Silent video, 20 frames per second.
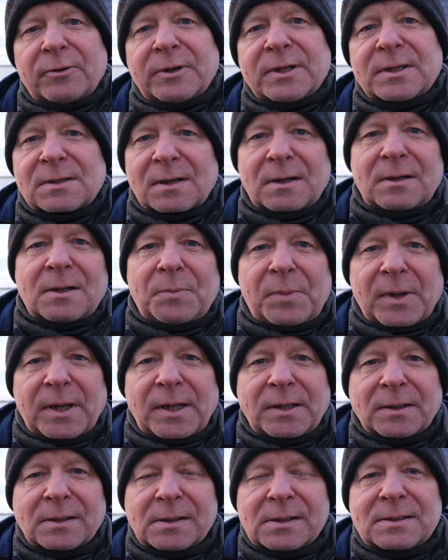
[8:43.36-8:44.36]
it's going to
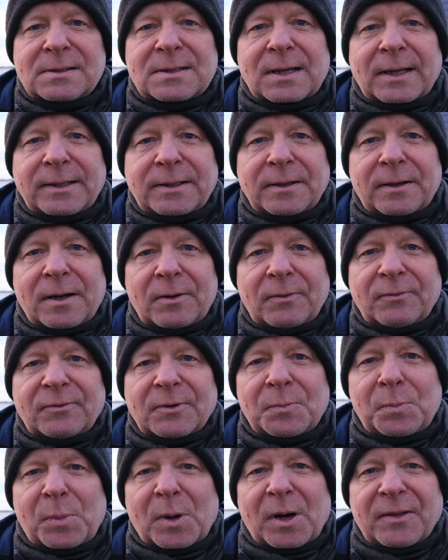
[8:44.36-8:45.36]
be taken
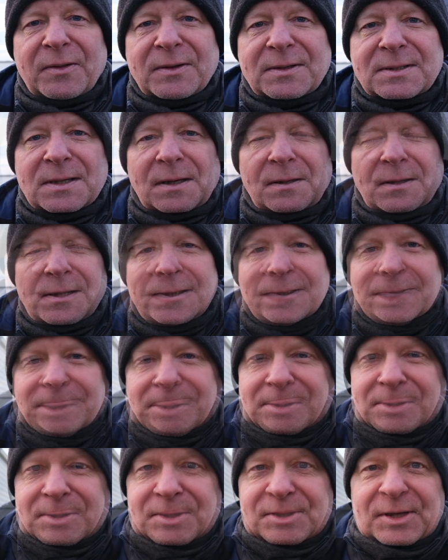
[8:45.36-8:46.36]
over by the tide.
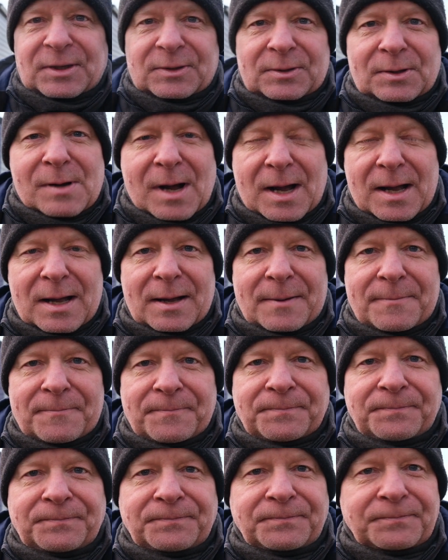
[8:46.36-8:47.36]
So I